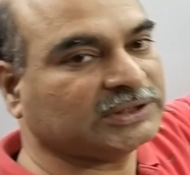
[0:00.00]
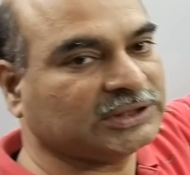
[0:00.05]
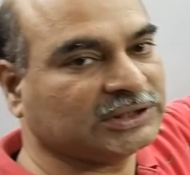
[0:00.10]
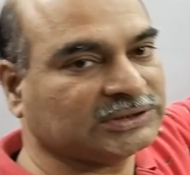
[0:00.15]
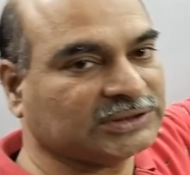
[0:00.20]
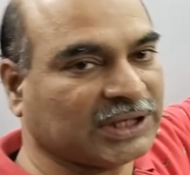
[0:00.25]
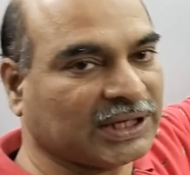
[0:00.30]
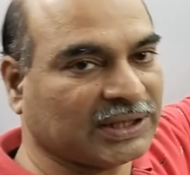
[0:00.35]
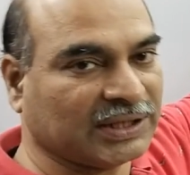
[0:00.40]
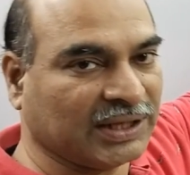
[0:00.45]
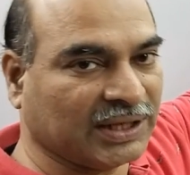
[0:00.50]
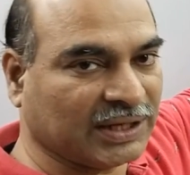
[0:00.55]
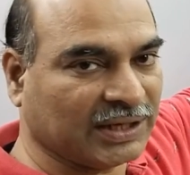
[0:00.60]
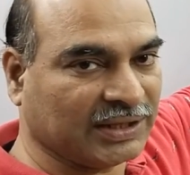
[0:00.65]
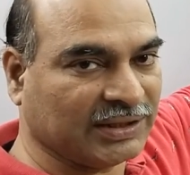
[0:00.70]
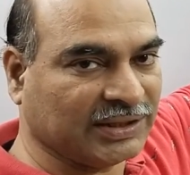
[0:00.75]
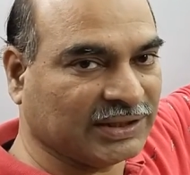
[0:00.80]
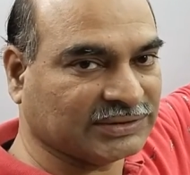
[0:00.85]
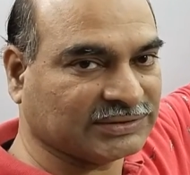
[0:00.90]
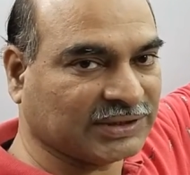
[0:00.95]
places are there
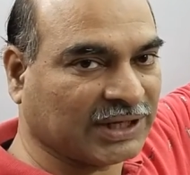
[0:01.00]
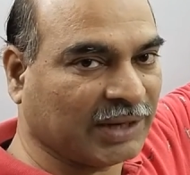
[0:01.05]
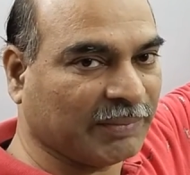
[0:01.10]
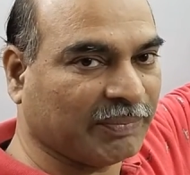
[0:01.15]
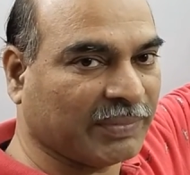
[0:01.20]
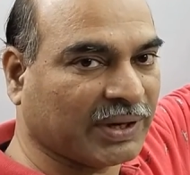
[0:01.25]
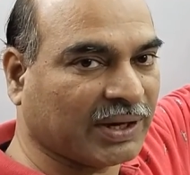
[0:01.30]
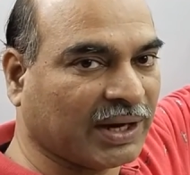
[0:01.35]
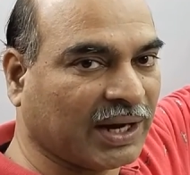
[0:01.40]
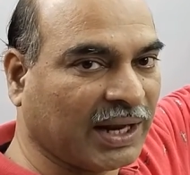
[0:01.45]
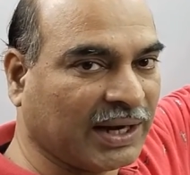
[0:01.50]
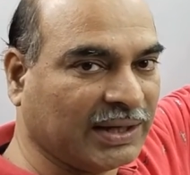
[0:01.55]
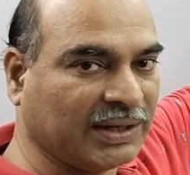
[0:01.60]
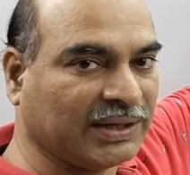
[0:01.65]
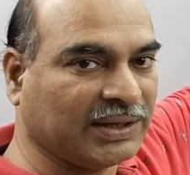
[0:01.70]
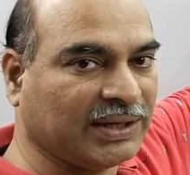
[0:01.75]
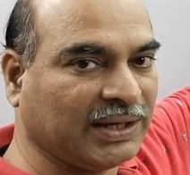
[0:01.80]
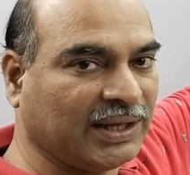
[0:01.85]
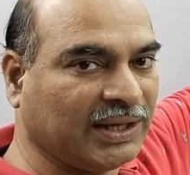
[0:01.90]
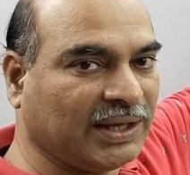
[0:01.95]
in this number
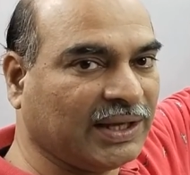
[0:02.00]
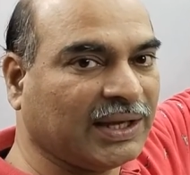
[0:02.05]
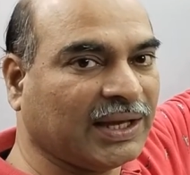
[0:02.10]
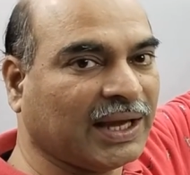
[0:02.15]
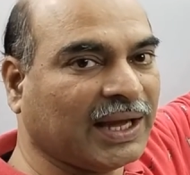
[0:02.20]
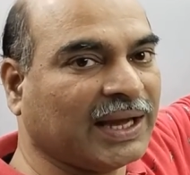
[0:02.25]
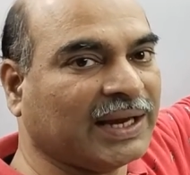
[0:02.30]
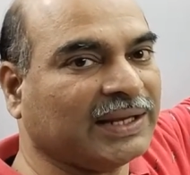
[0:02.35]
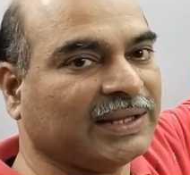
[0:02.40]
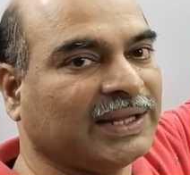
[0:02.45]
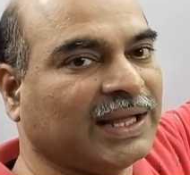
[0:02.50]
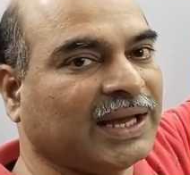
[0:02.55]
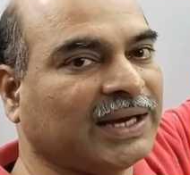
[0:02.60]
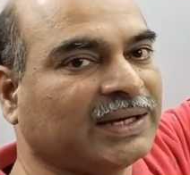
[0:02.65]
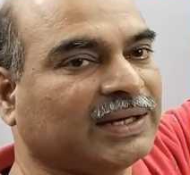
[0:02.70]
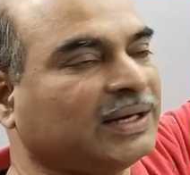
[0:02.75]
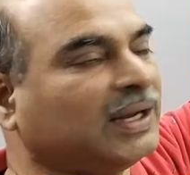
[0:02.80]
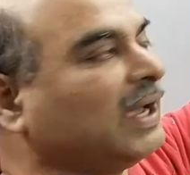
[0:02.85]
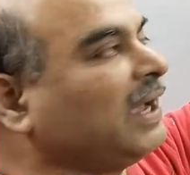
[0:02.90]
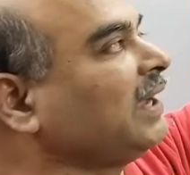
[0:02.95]
90, and
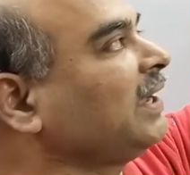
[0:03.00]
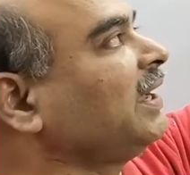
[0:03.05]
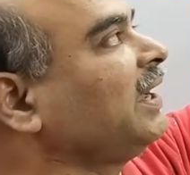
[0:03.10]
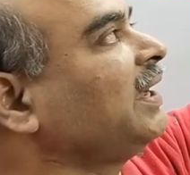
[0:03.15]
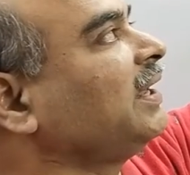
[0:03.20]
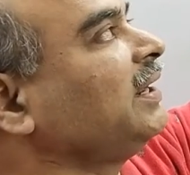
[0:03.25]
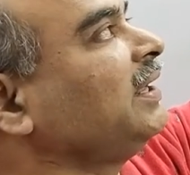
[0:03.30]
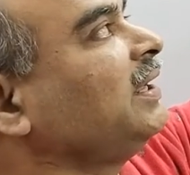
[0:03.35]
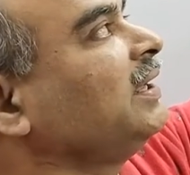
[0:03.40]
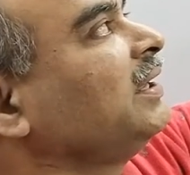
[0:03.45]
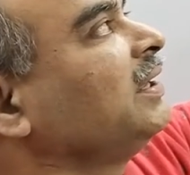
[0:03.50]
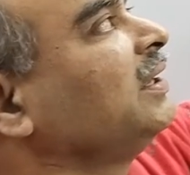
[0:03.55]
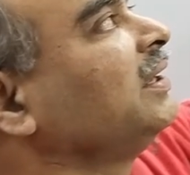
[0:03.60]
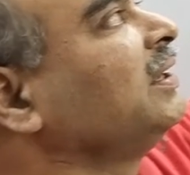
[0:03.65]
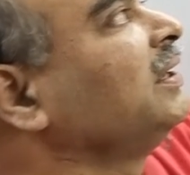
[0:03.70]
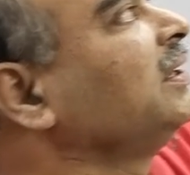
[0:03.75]
that carry